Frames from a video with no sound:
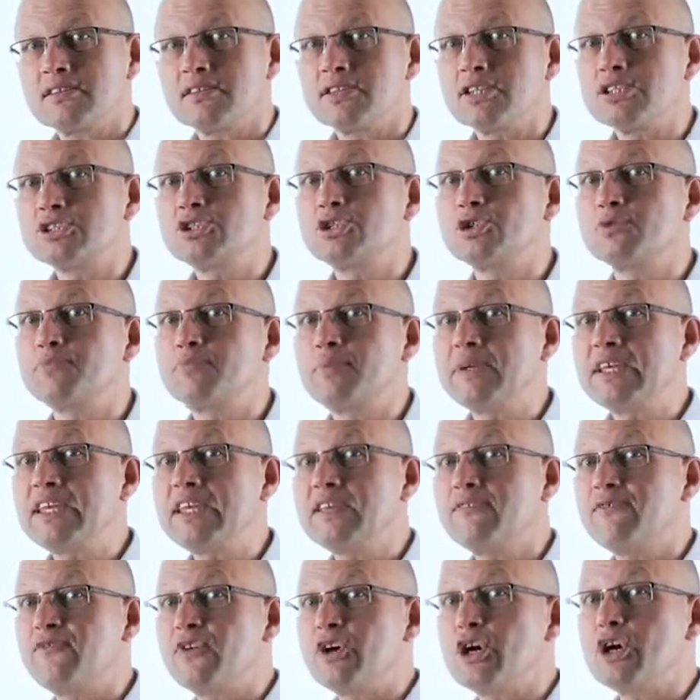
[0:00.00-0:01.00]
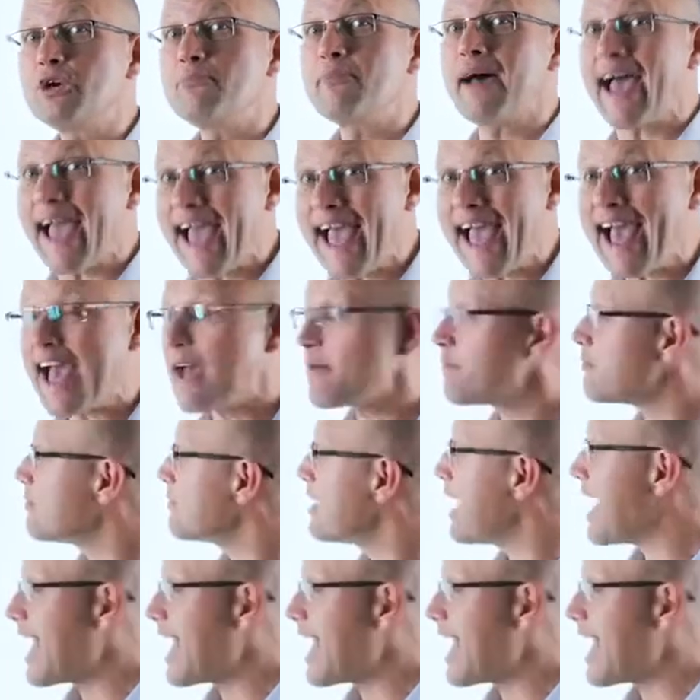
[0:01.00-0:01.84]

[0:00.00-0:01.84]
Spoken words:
the to be verb, am,